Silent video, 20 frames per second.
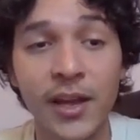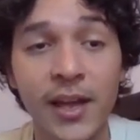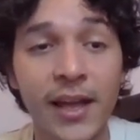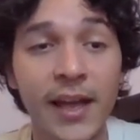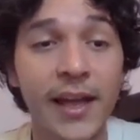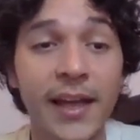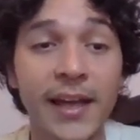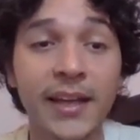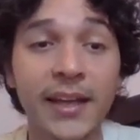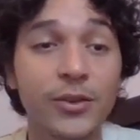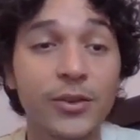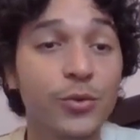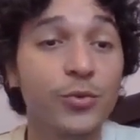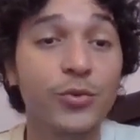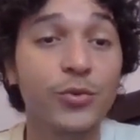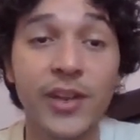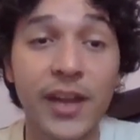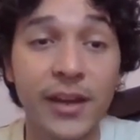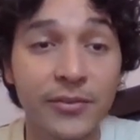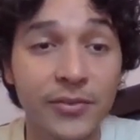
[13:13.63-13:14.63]
and you
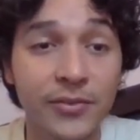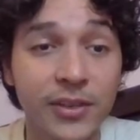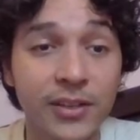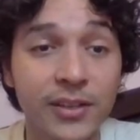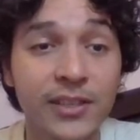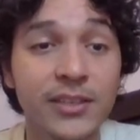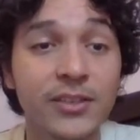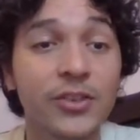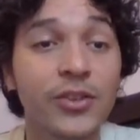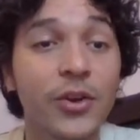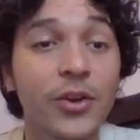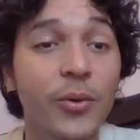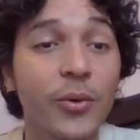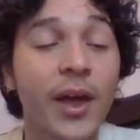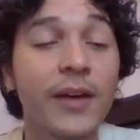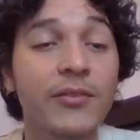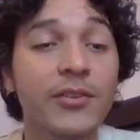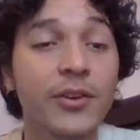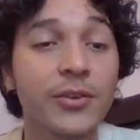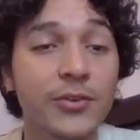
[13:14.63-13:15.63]
definitely don't
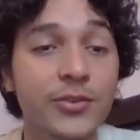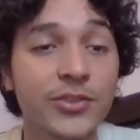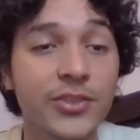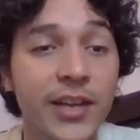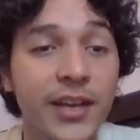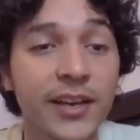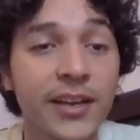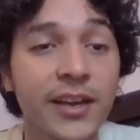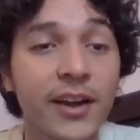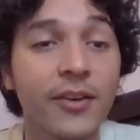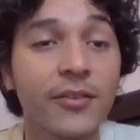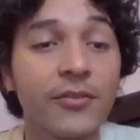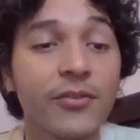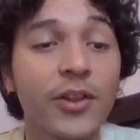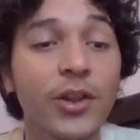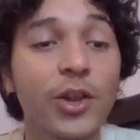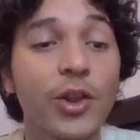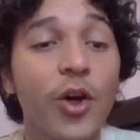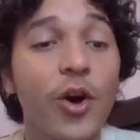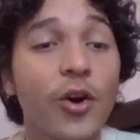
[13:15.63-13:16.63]
have an understanding of the
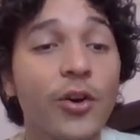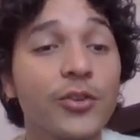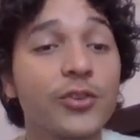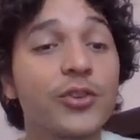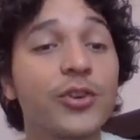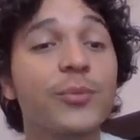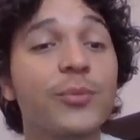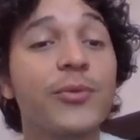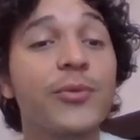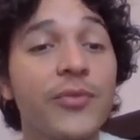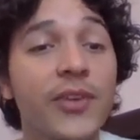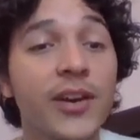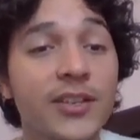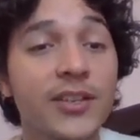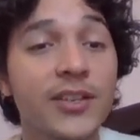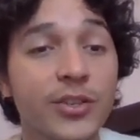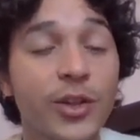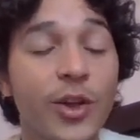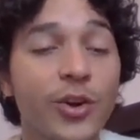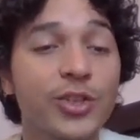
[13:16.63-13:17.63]
long-term effects,
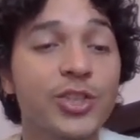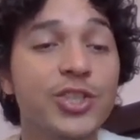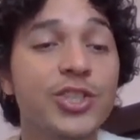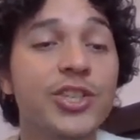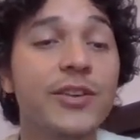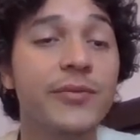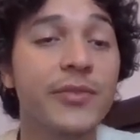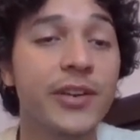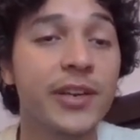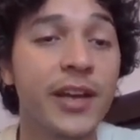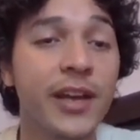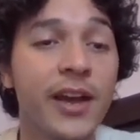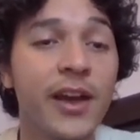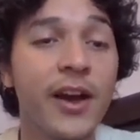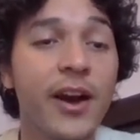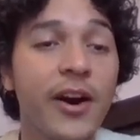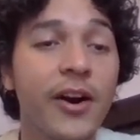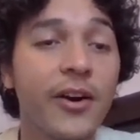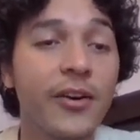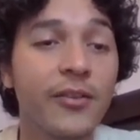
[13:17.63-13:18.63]
the longevity
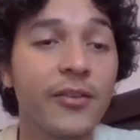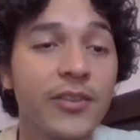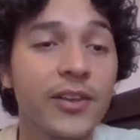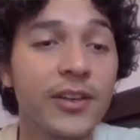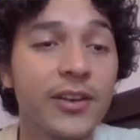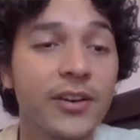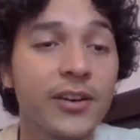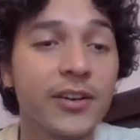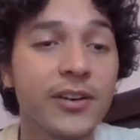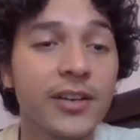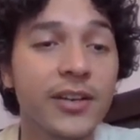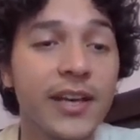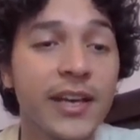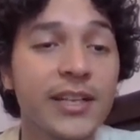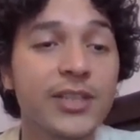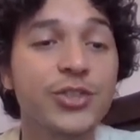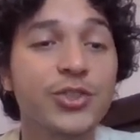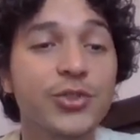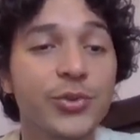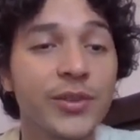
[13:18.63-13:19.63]
of the
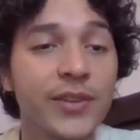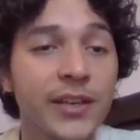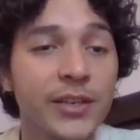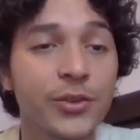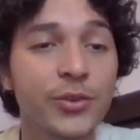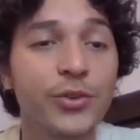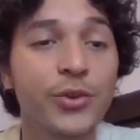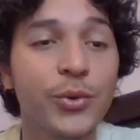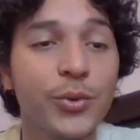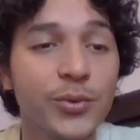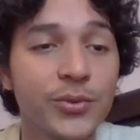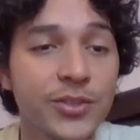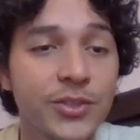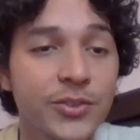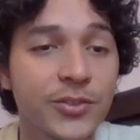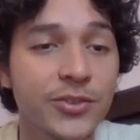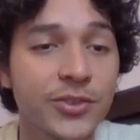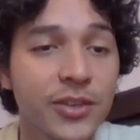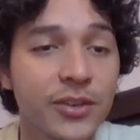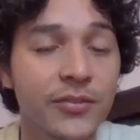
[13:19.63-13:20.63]
injury that you're doing to
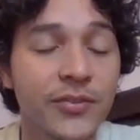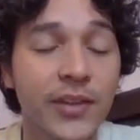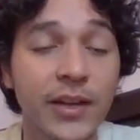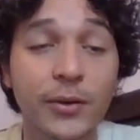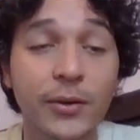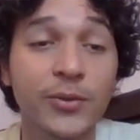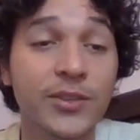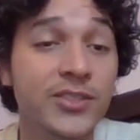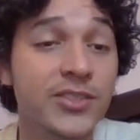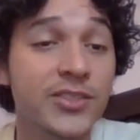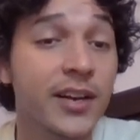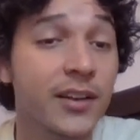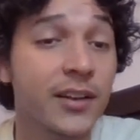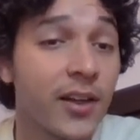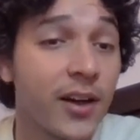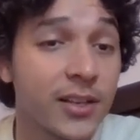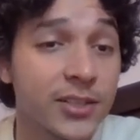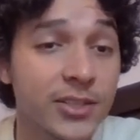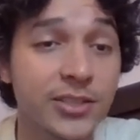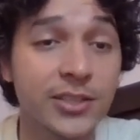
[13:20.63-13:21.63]
yourself, not only
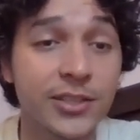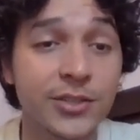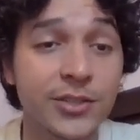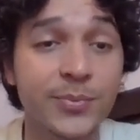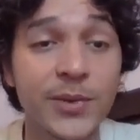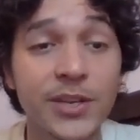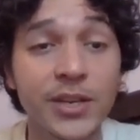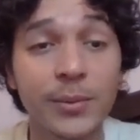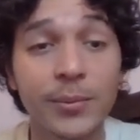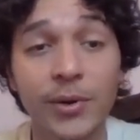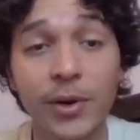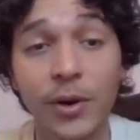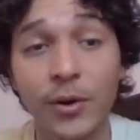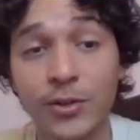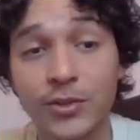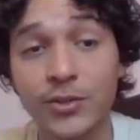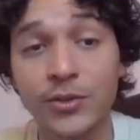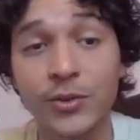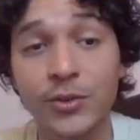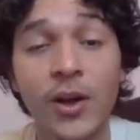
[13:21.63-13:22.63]
psychologically speaking, but
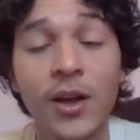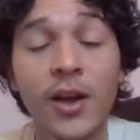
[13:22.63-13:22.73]
also